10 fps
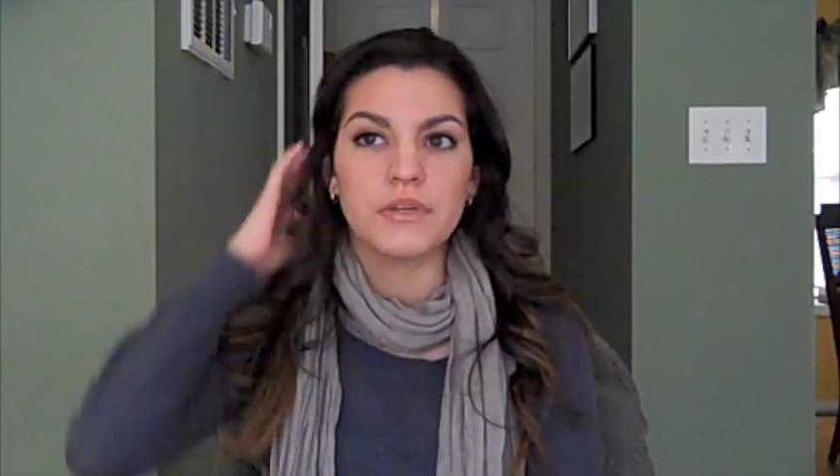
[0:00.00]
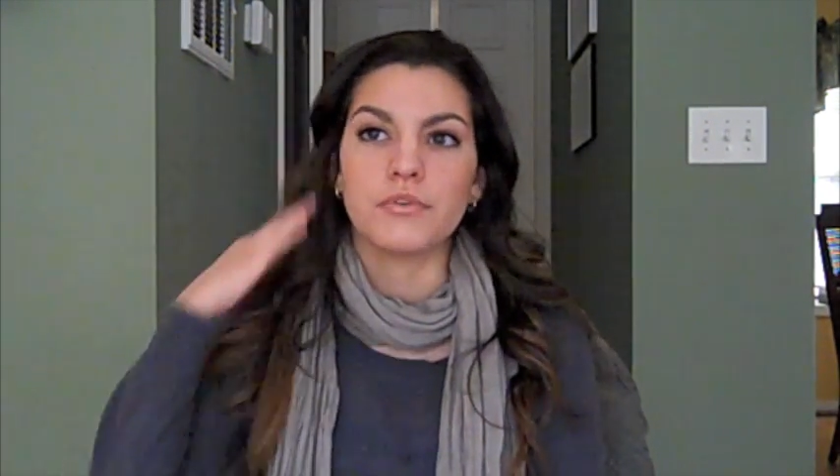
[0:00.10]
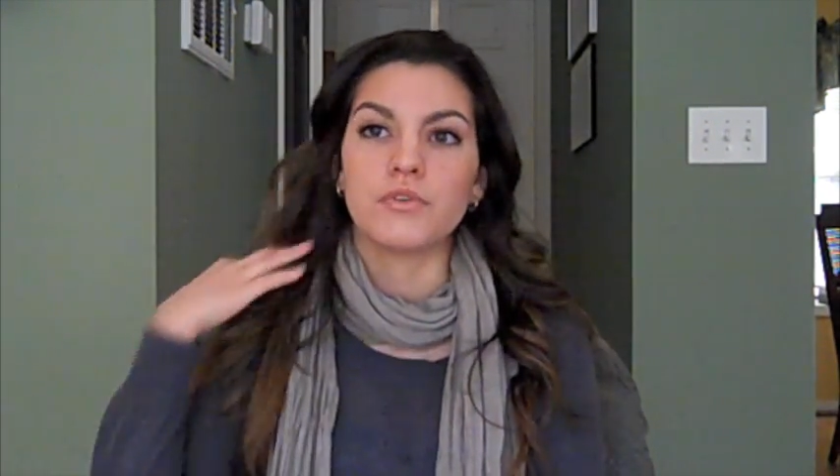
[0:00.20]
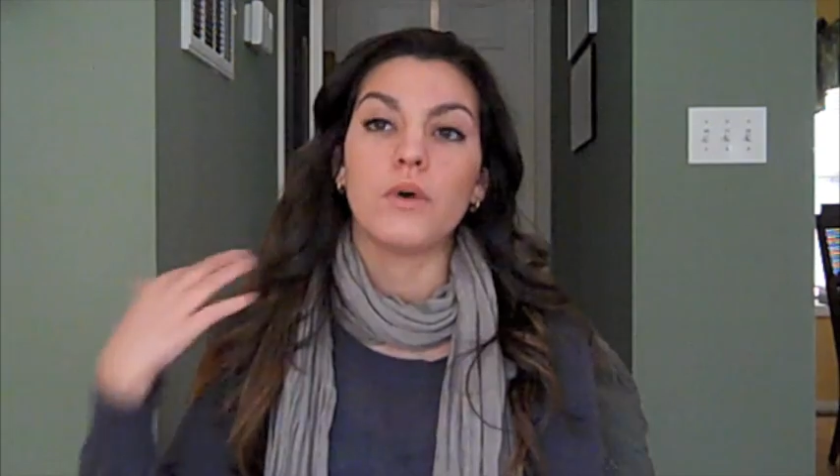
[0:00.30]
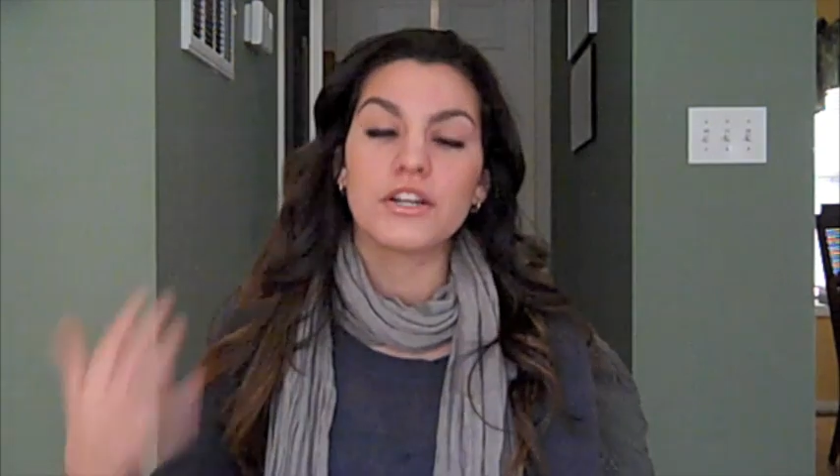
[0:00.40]

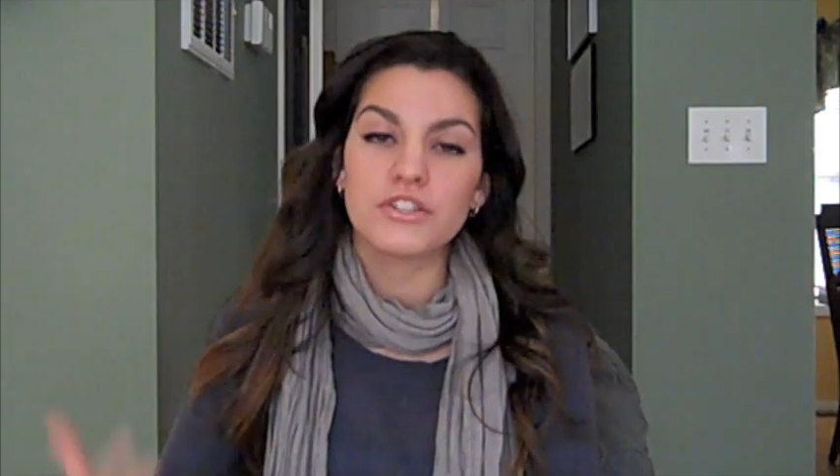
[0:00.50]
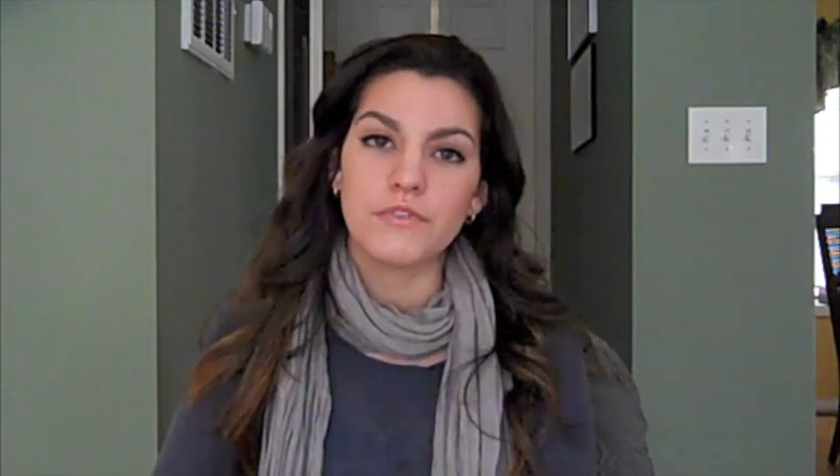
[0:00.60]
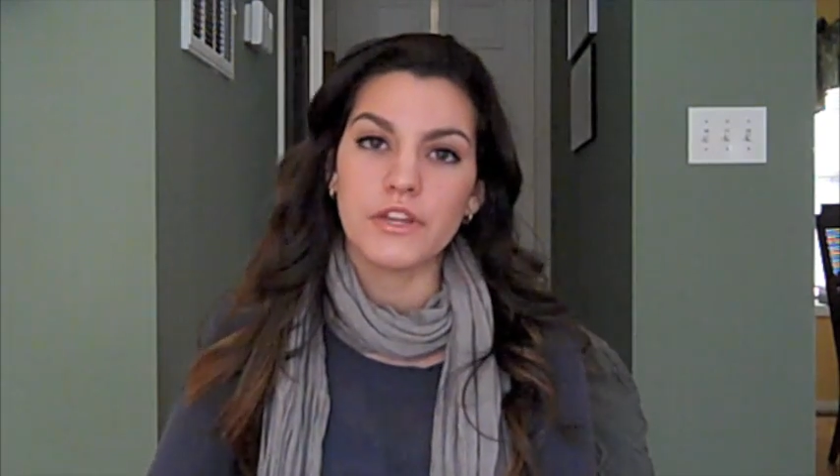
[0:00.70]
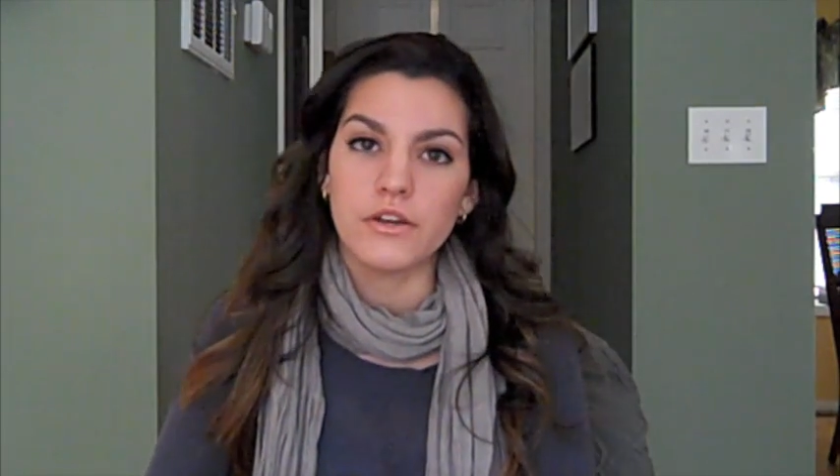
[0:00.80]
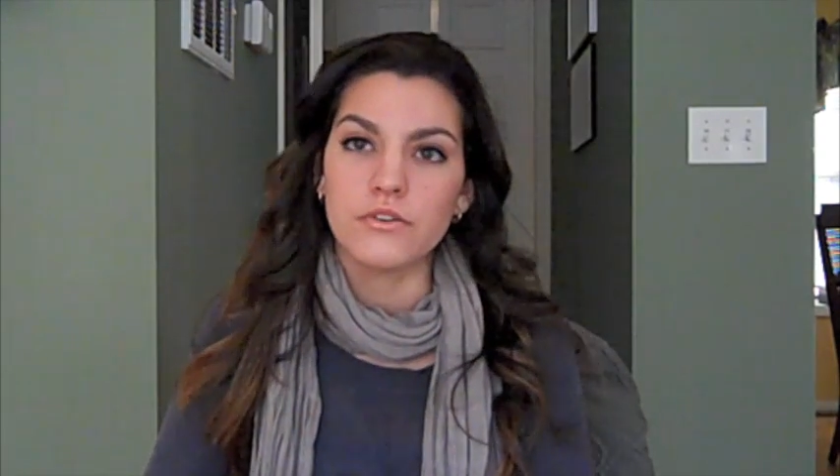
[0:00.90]
people to watch
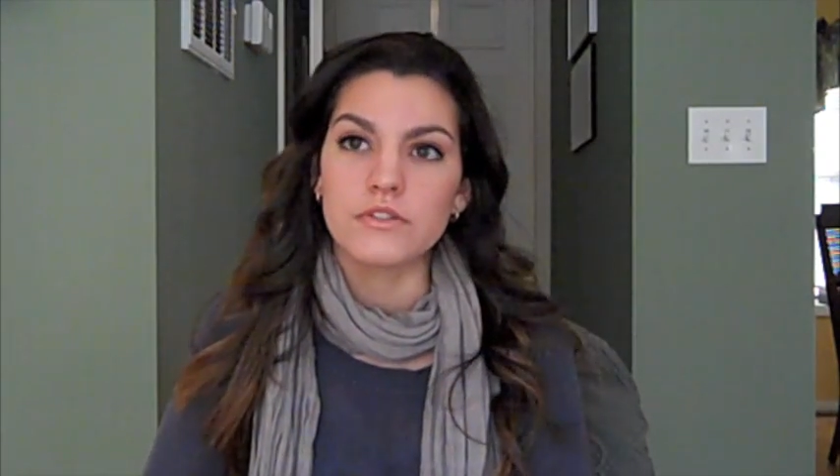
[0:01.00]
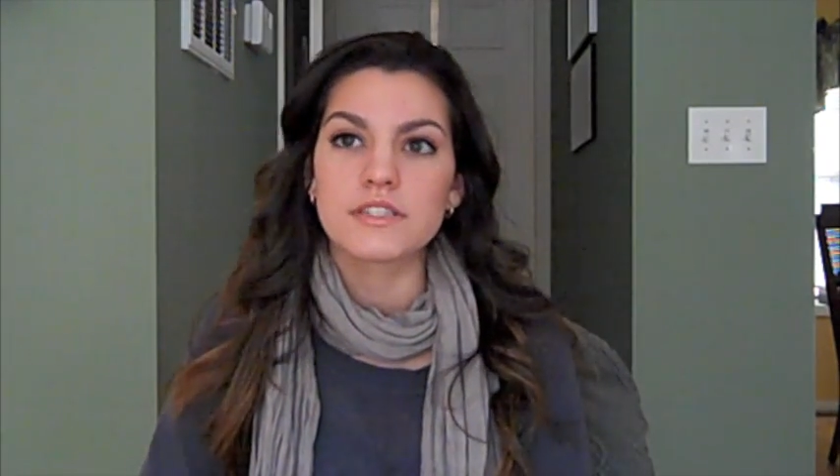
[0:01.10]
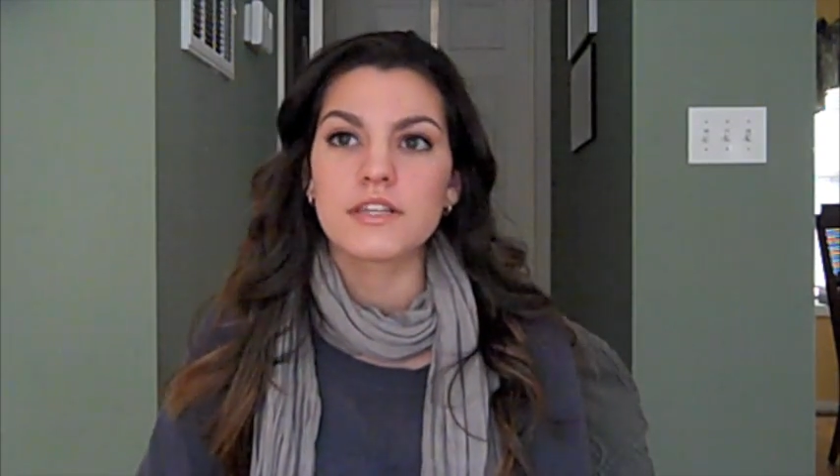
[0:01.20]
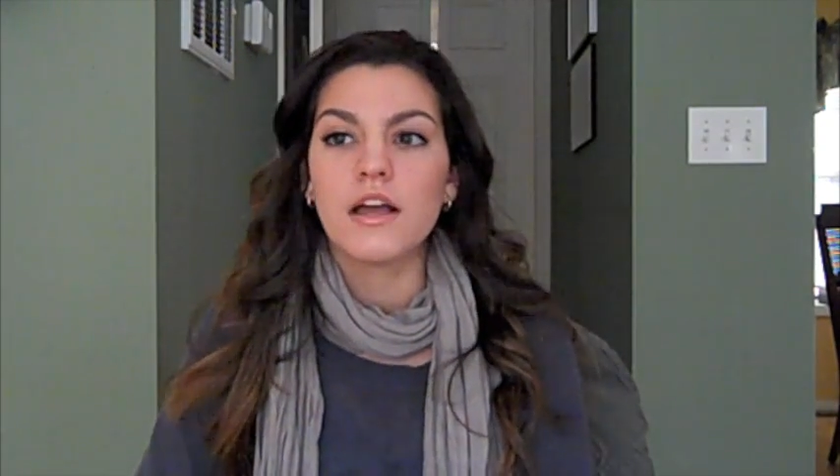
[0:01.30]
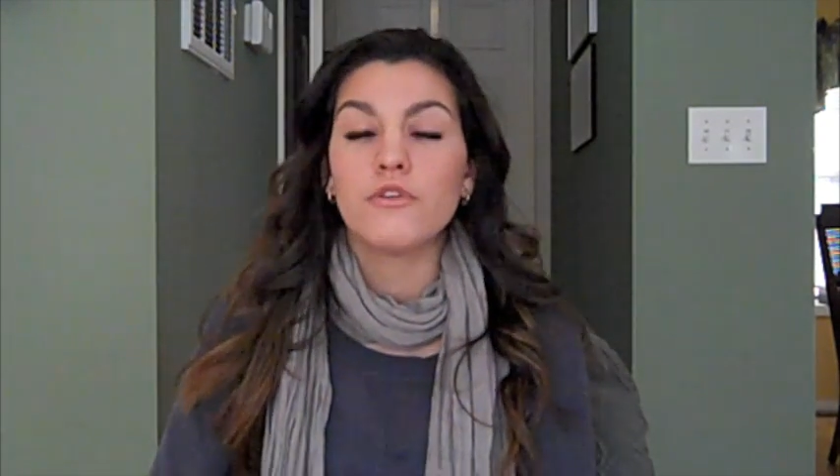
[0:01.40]
your
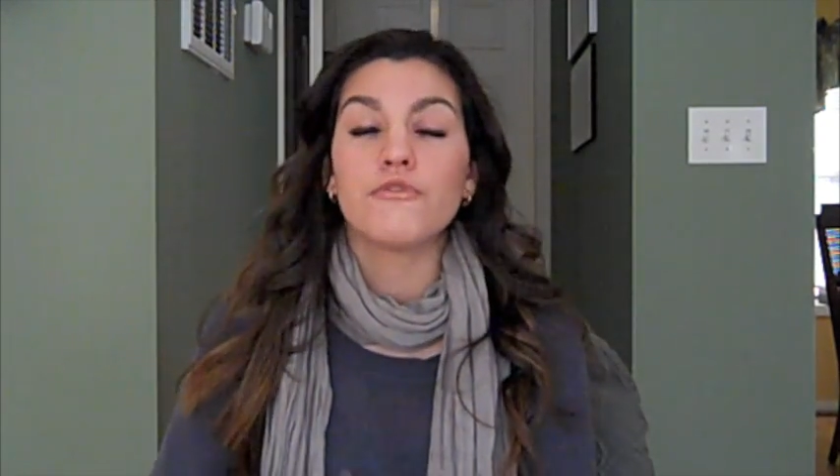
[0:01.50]
videos.